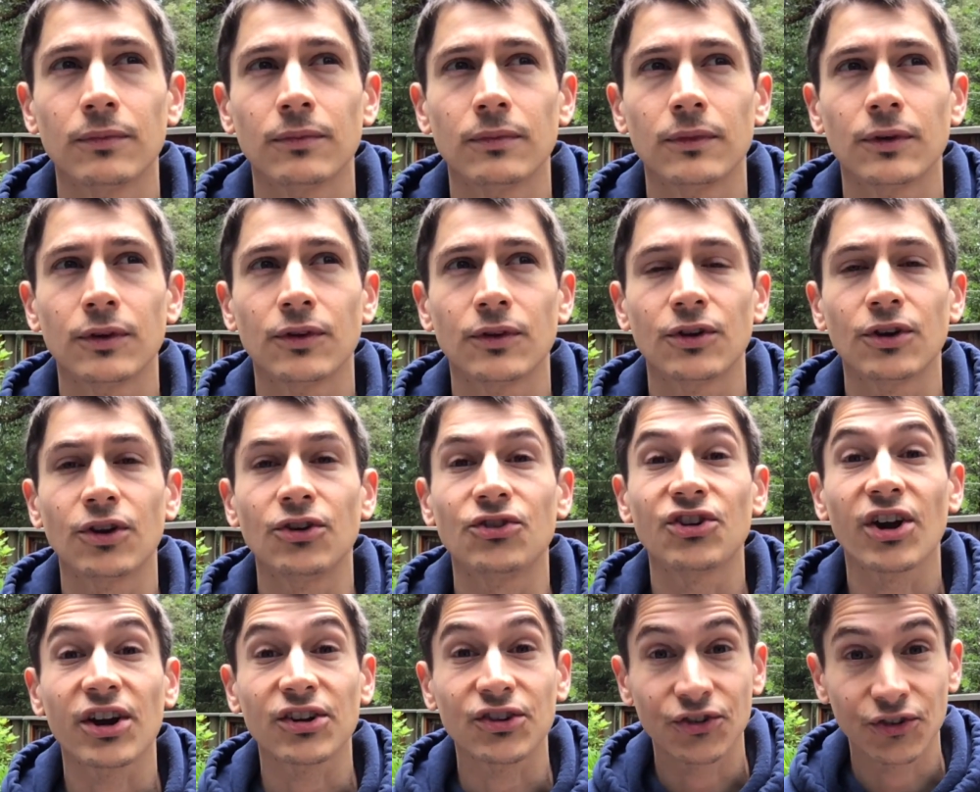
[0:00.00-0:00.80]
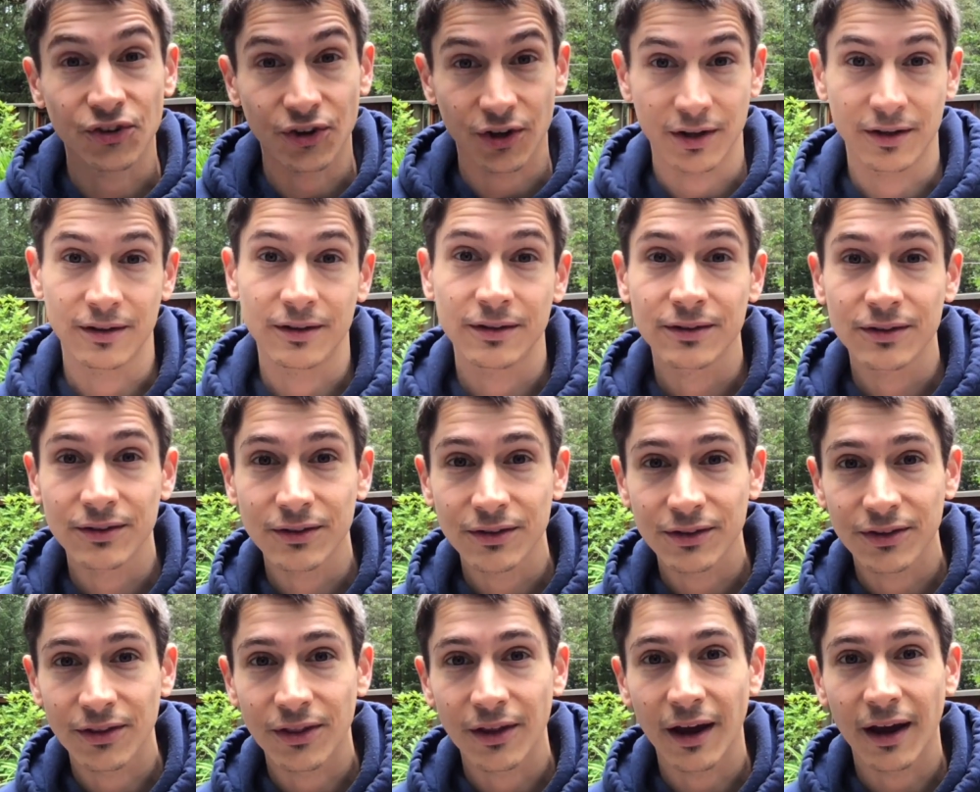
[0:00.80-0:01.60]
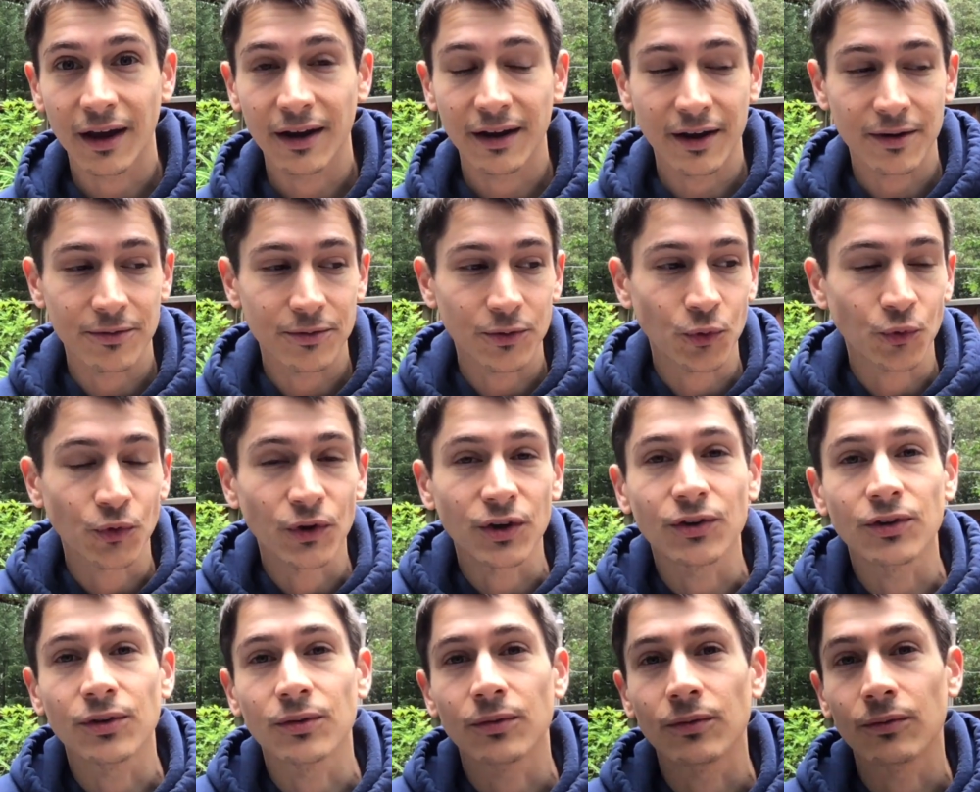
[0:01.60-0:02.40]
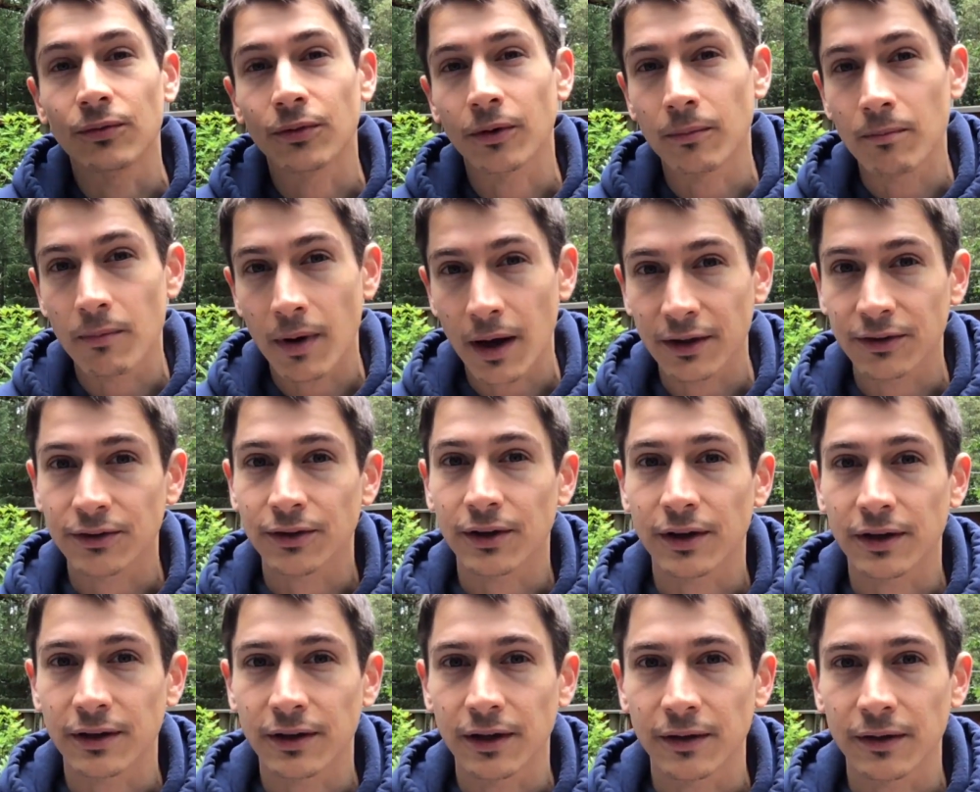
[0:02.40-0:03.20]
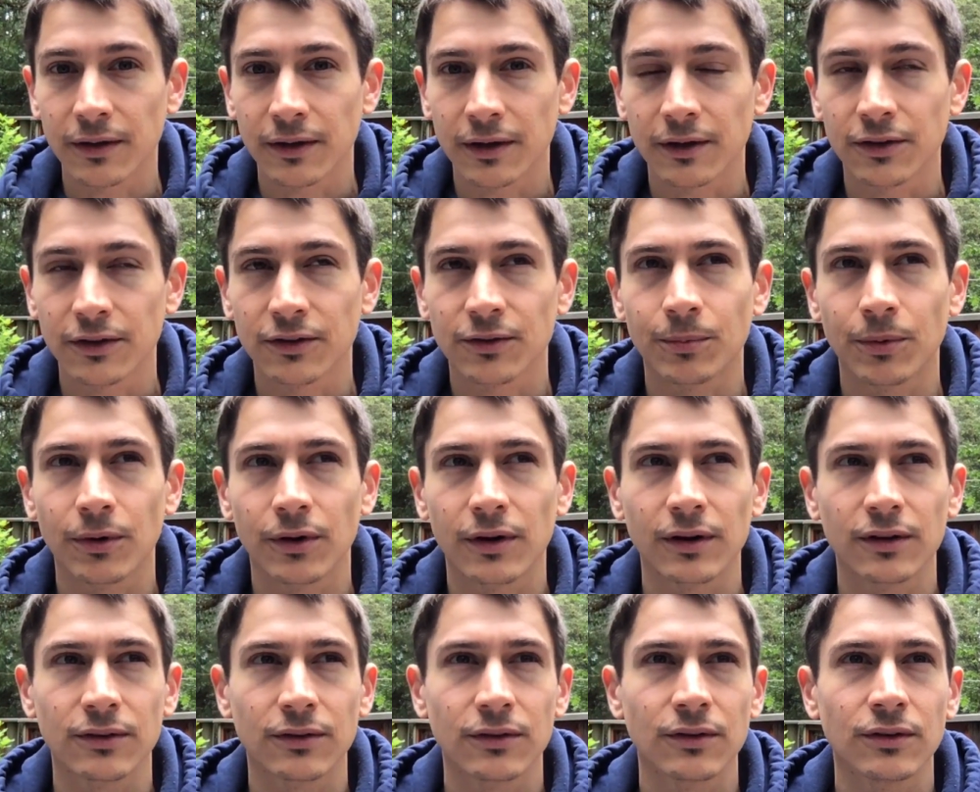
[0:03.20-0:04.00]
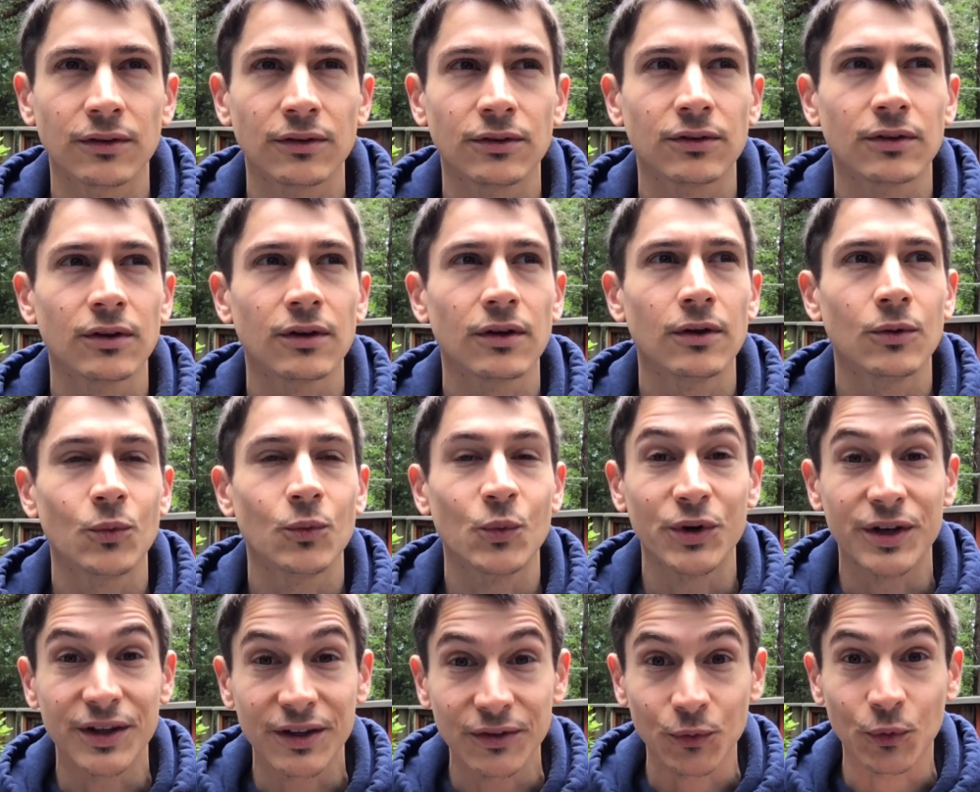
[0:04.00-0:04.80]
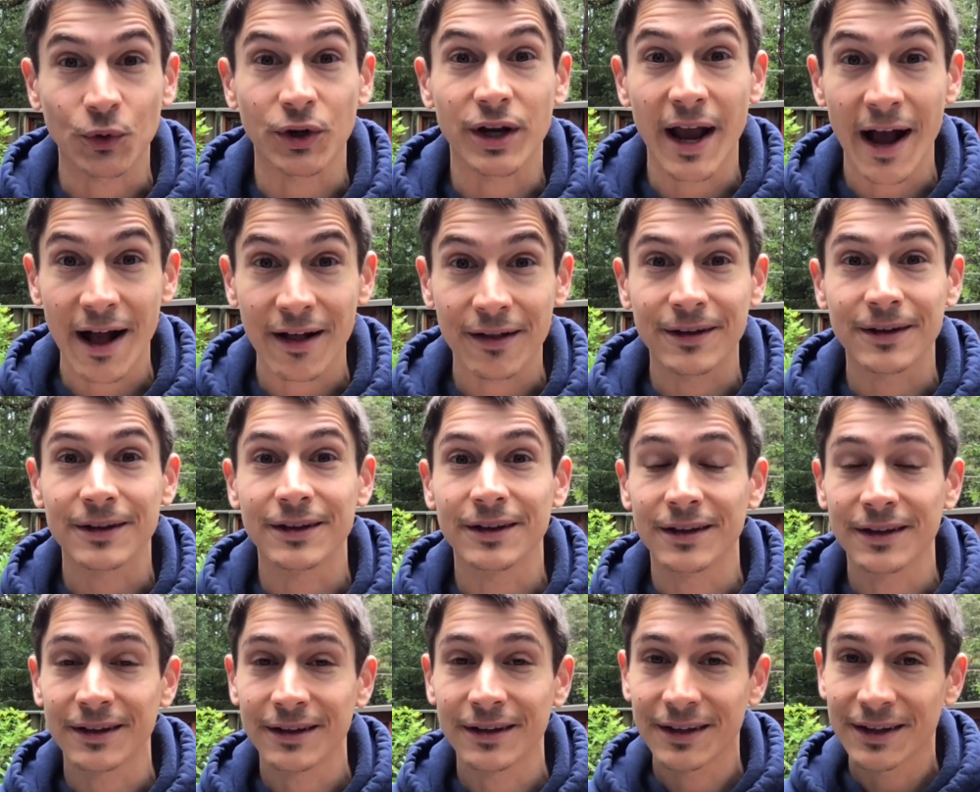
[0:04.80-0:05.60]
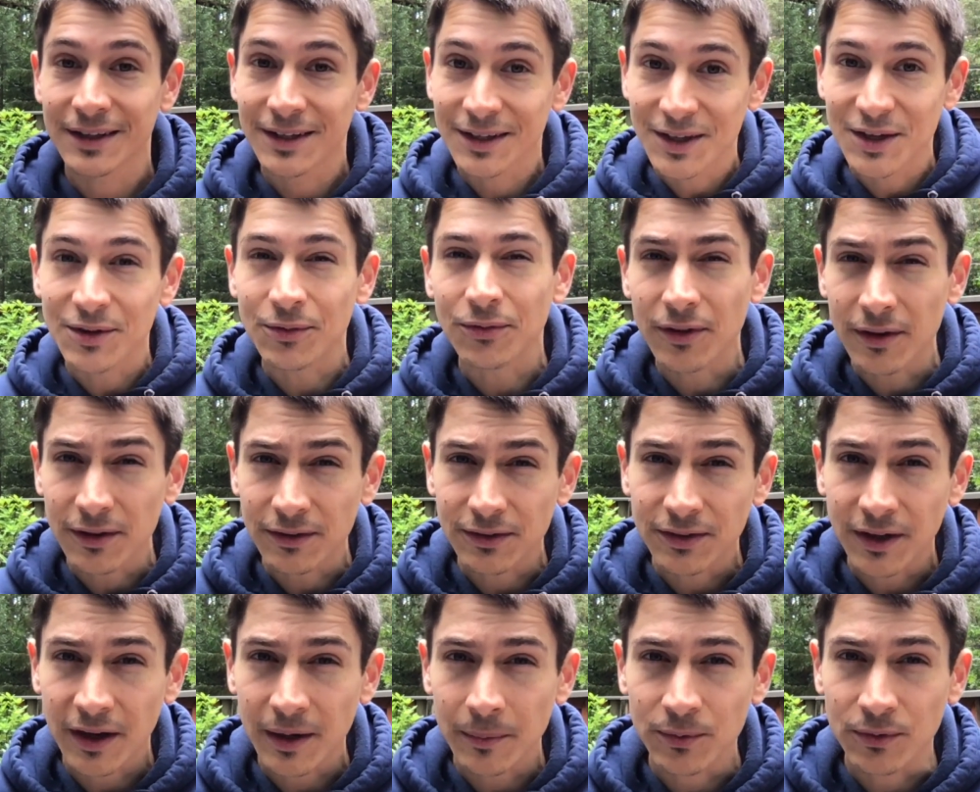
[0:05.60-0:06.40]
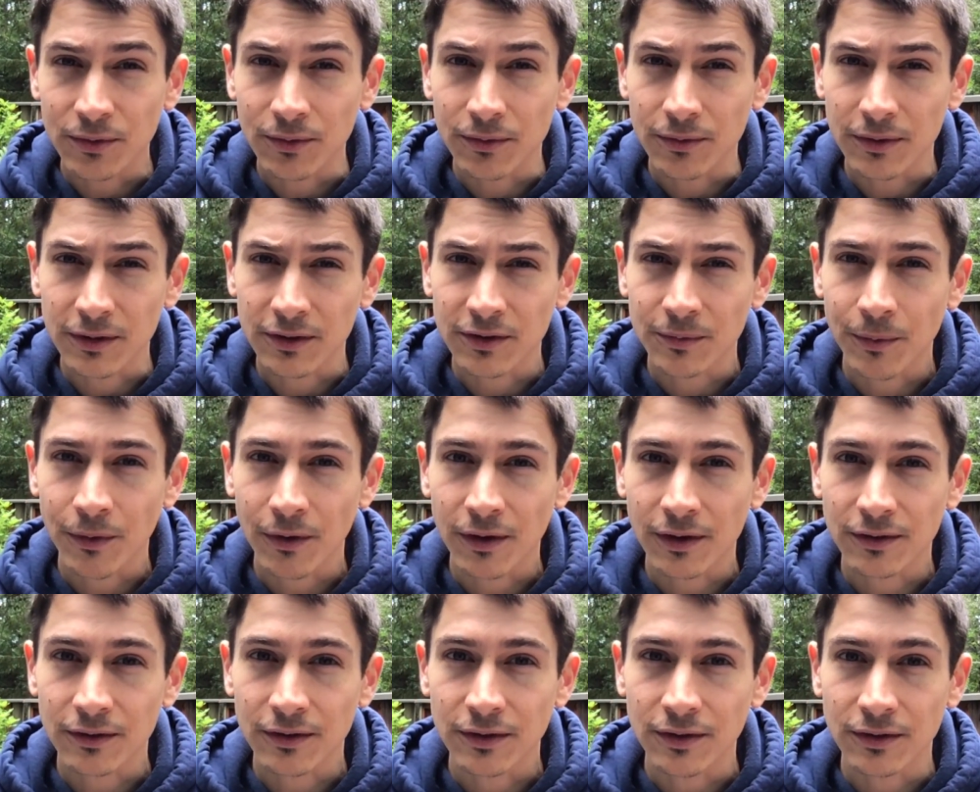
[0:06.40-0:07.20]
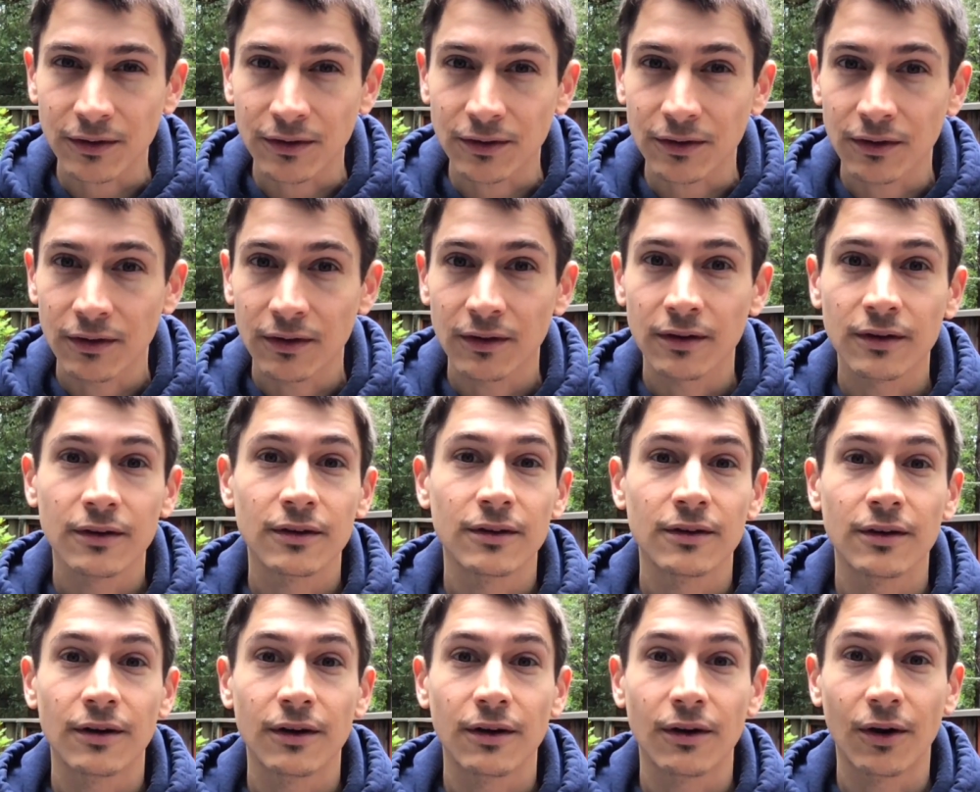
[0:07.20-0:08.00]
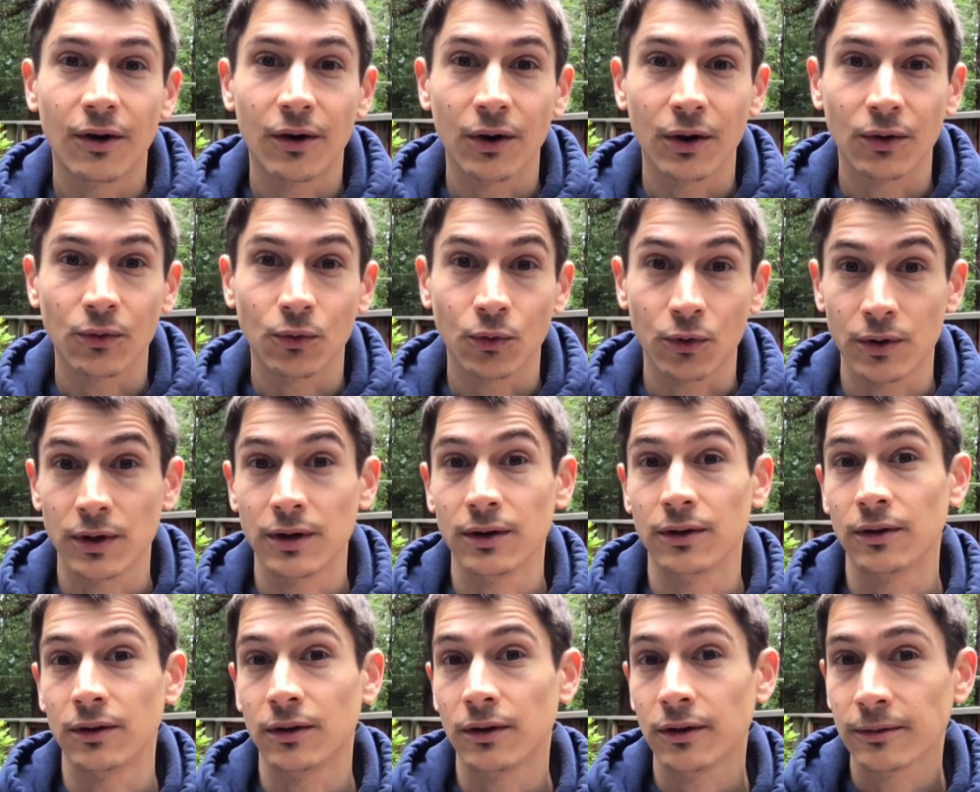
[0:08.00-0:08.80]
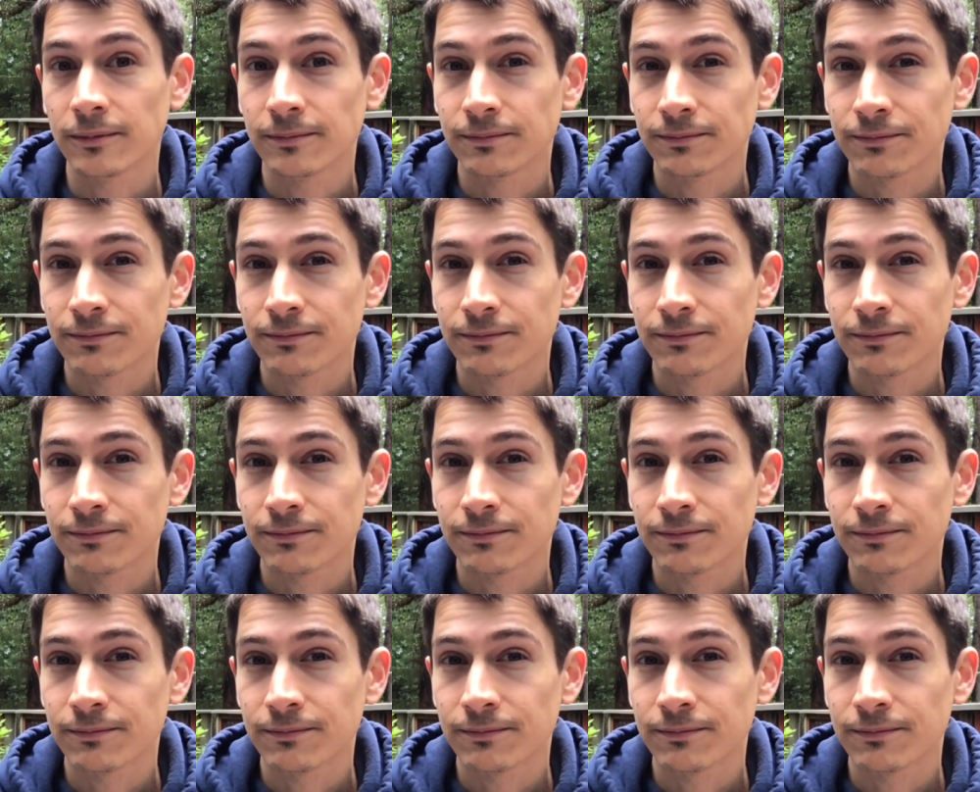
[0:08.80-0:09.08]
suggestions that have arisen from my psychedelic experiences? What is reality if these types of experiences are real?